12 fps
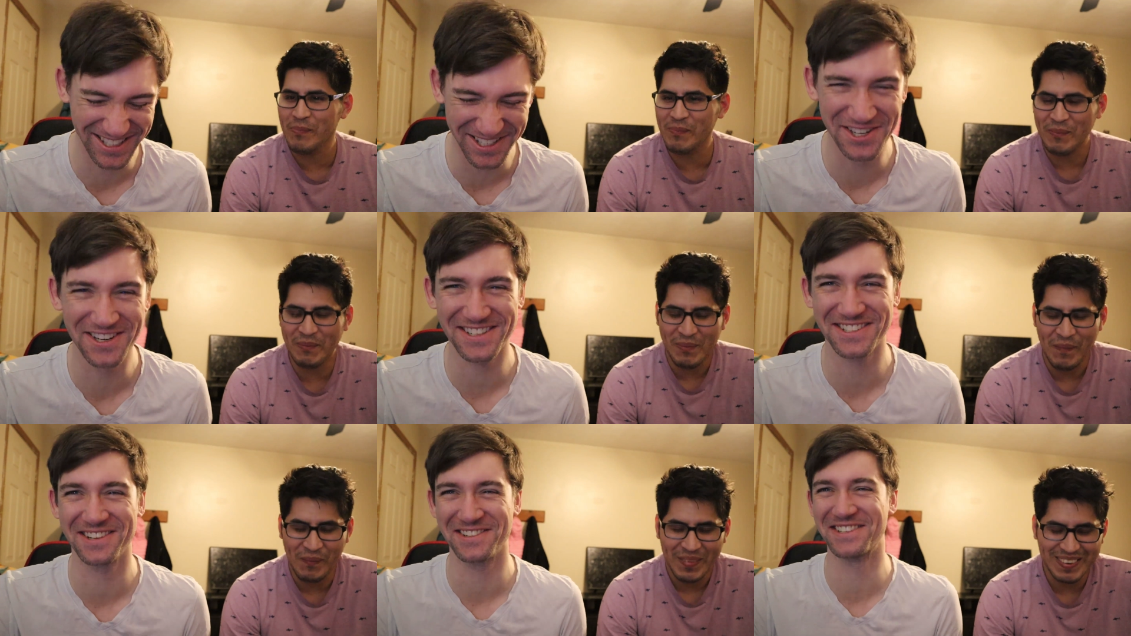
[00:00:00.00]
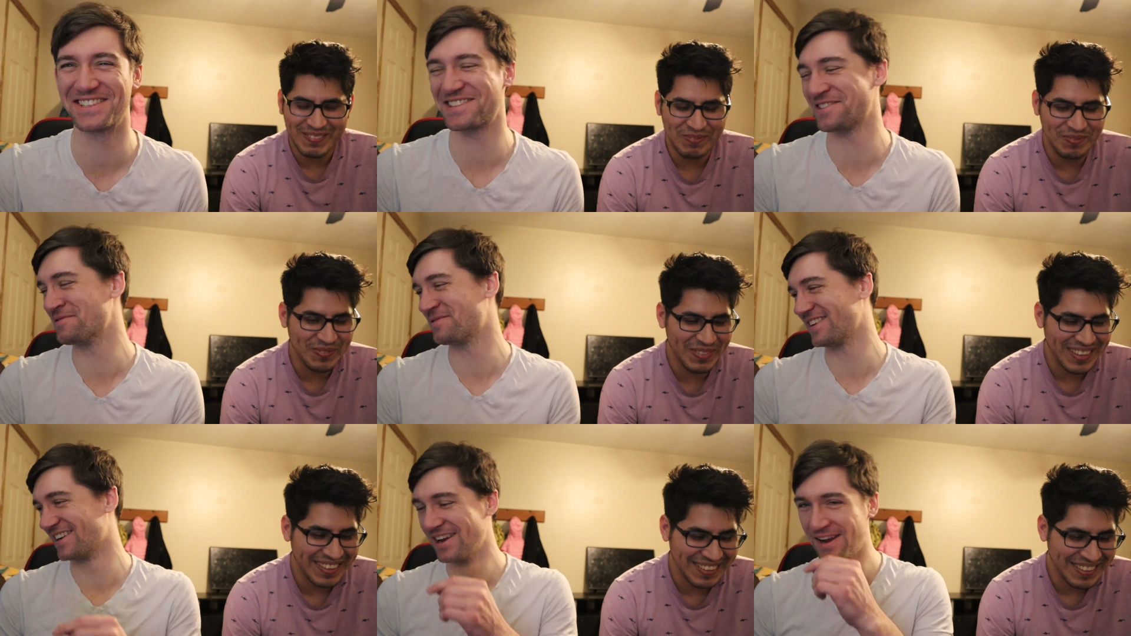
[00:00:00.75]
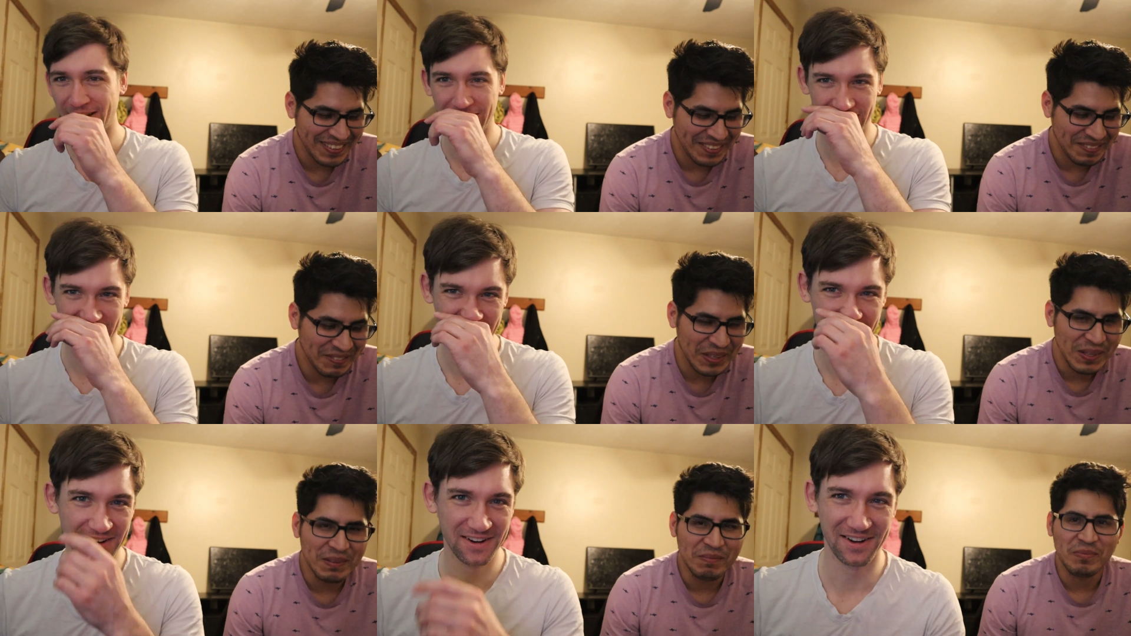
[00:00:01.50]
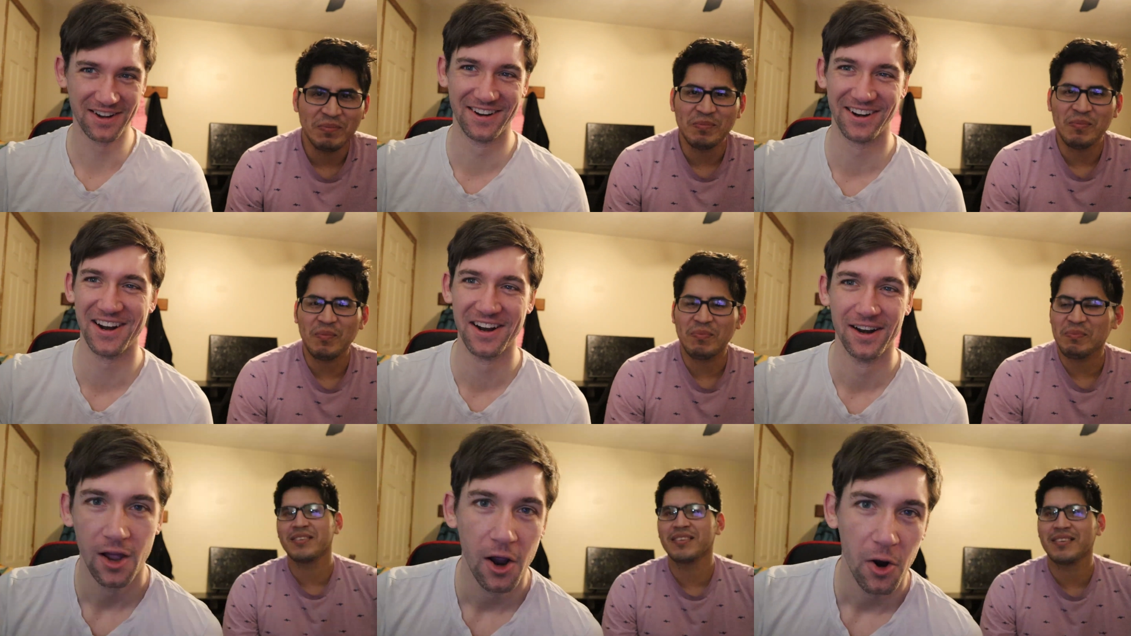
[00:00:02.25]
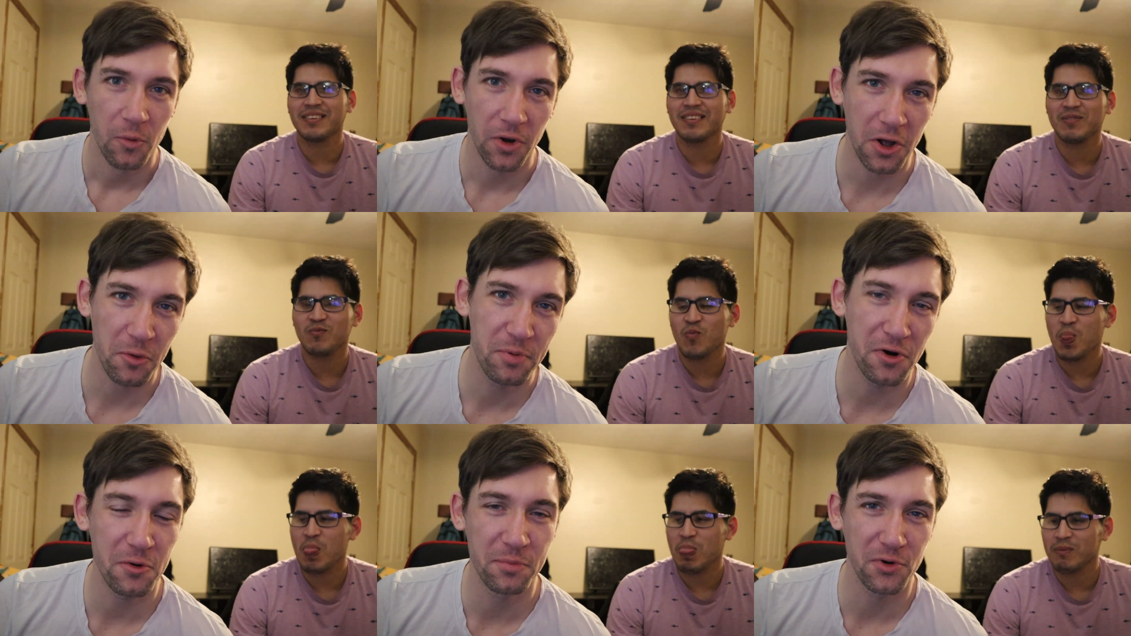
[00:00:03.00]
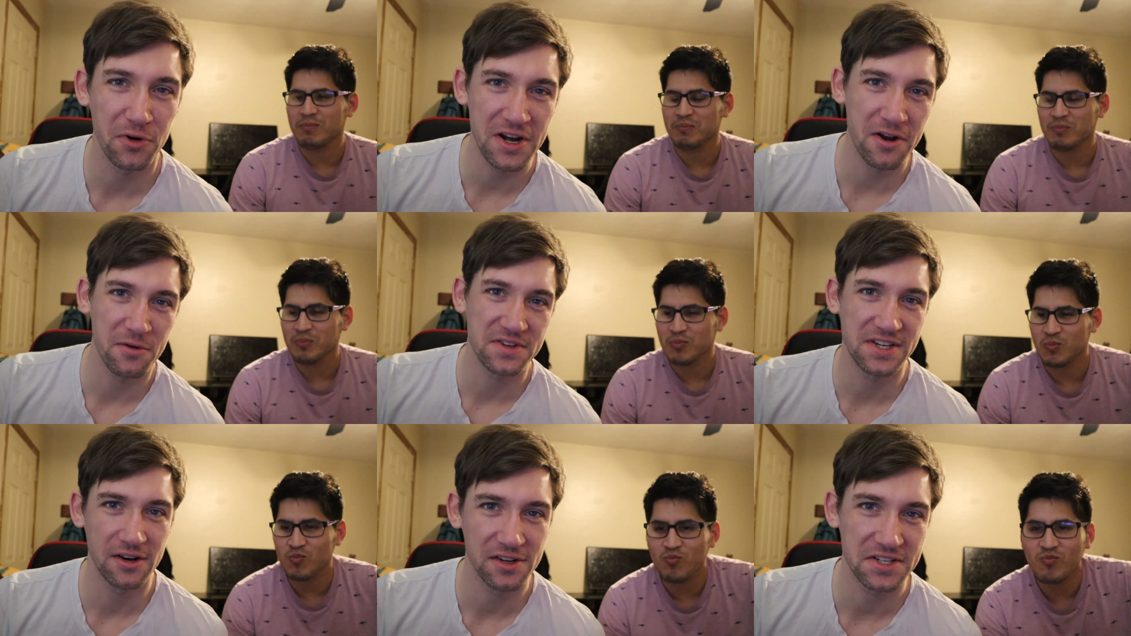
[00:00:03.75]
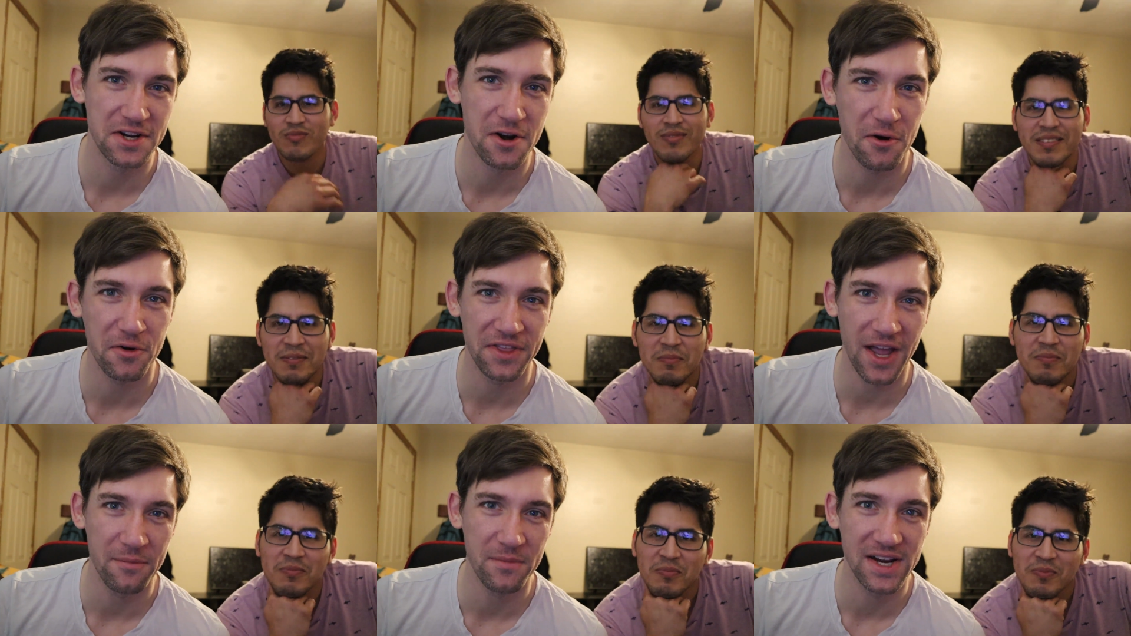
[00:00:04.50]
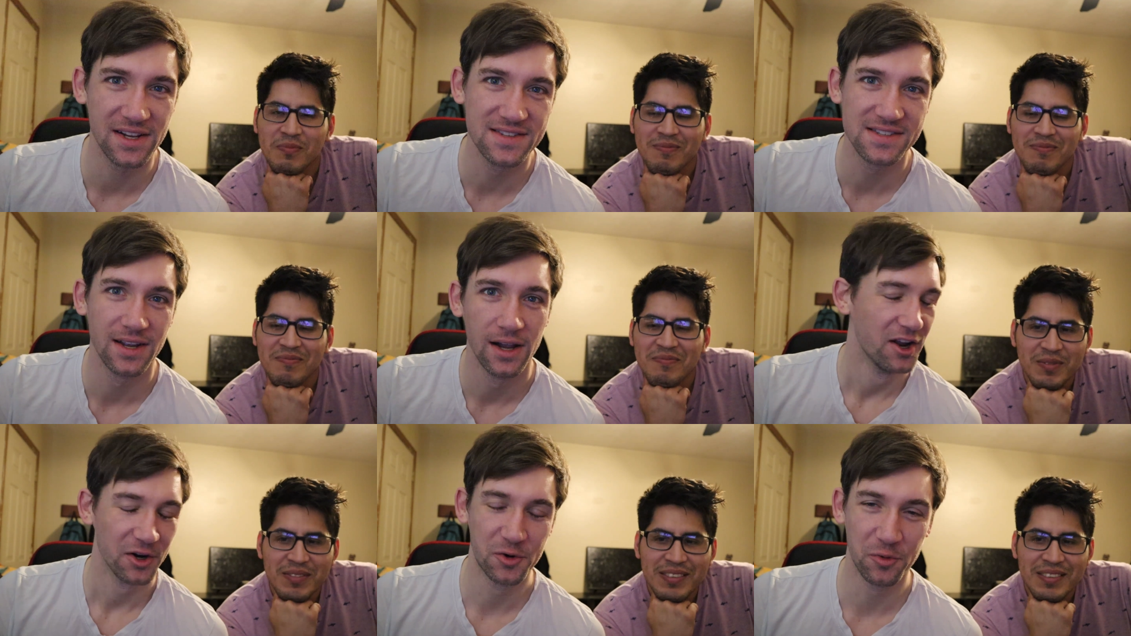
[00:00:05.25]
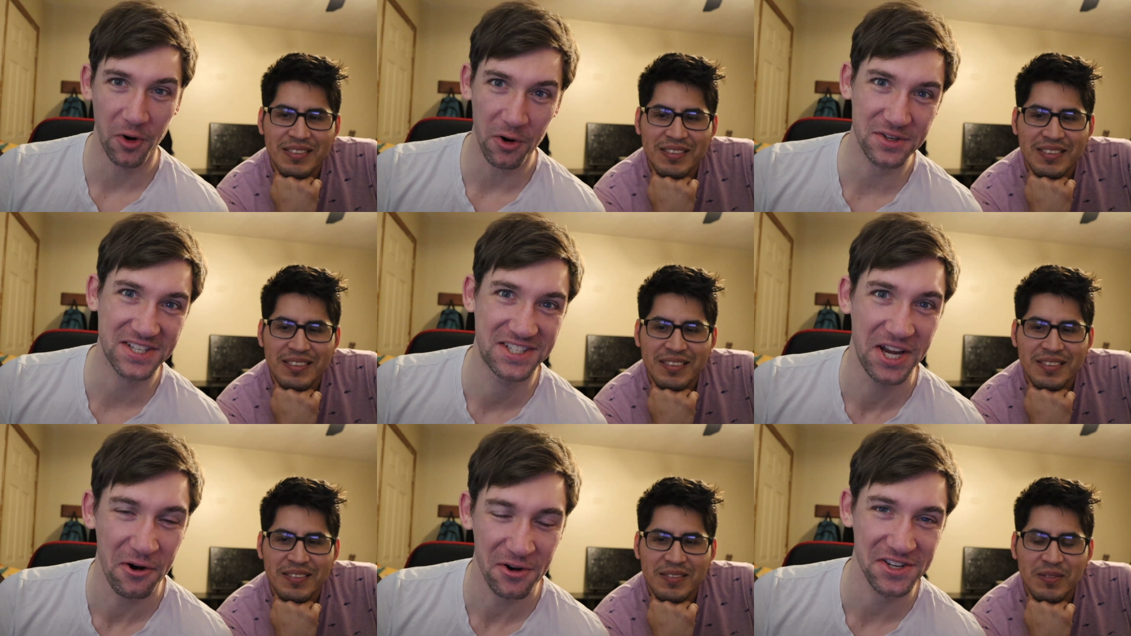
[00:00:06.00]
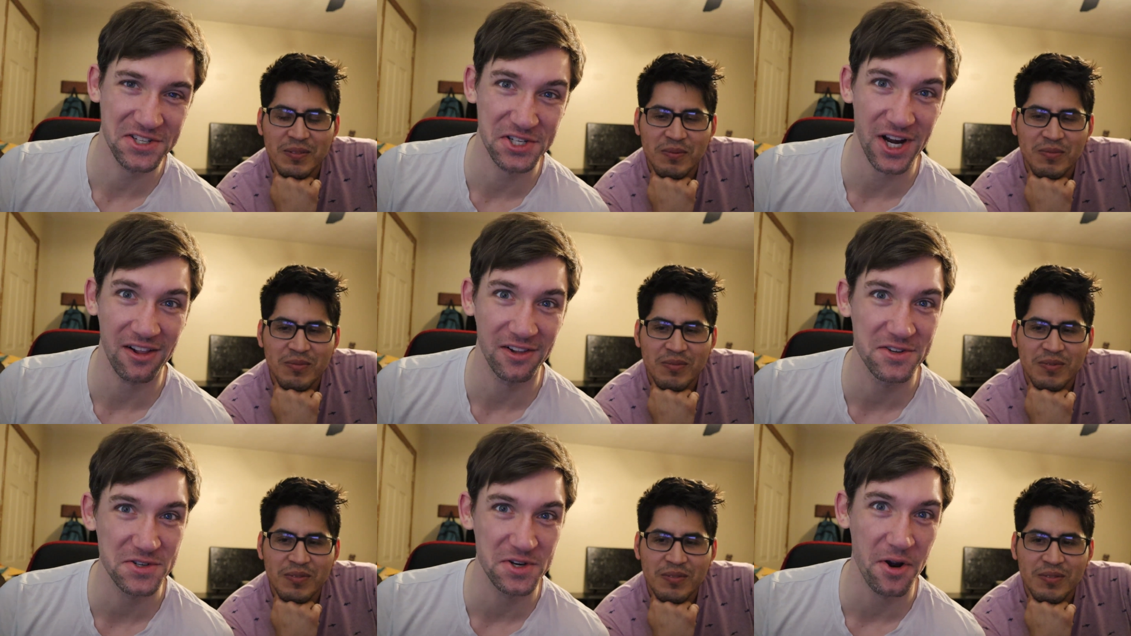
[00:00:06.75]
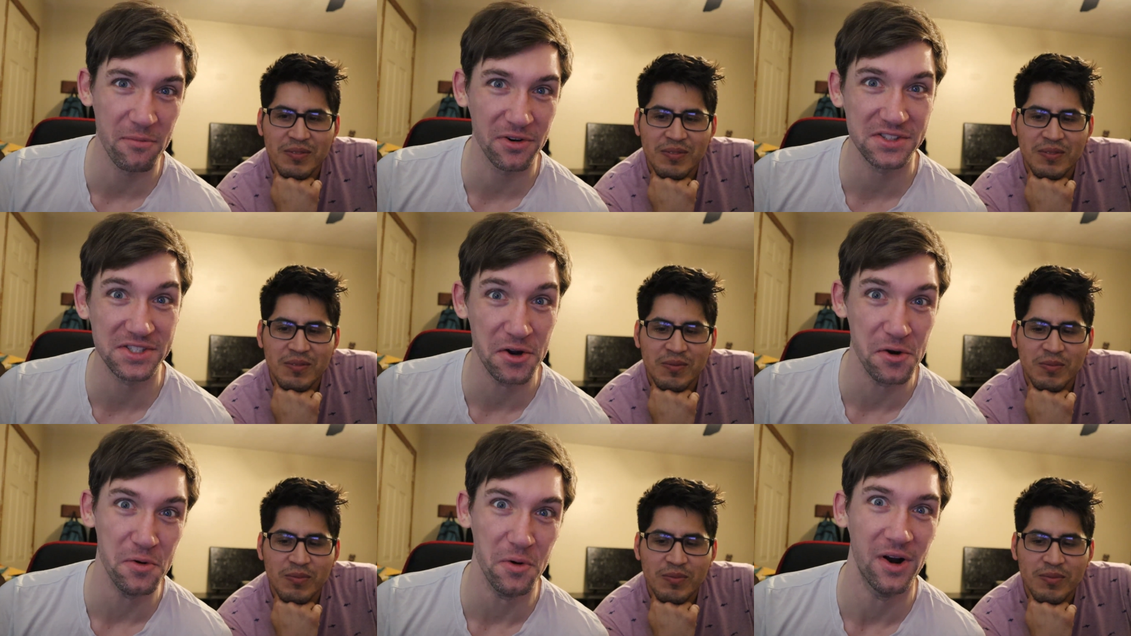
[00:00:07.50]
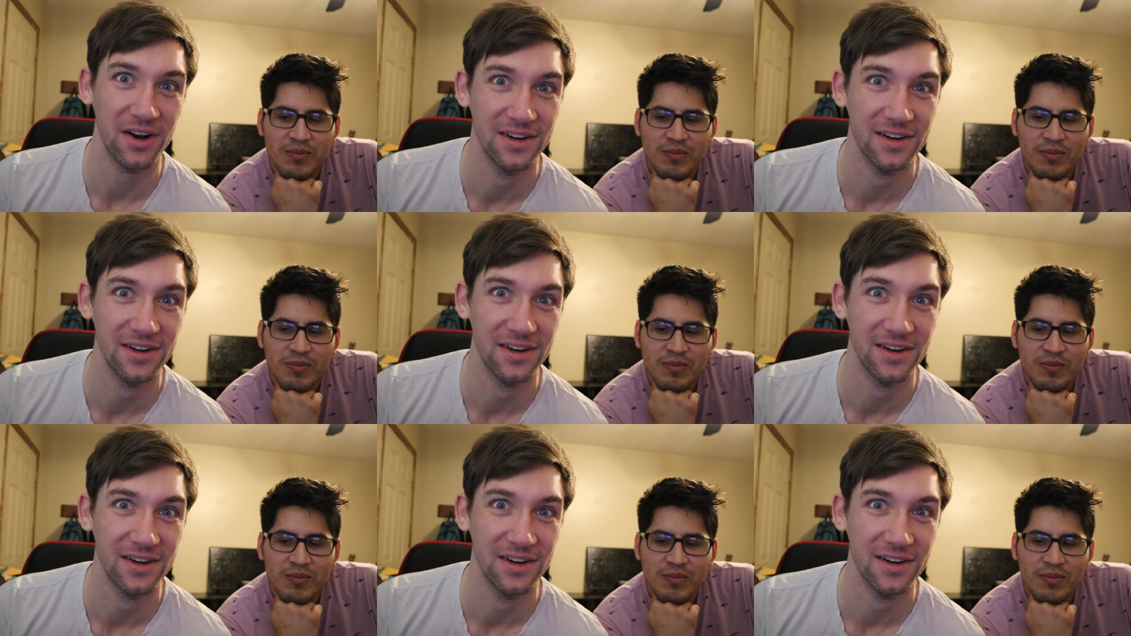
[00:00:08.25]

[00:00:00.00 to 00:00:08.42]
Speaker 1: You're so stupid. Alright. Well, Alberto Burrito is here, so you know what that means. Gross soda challenge number two.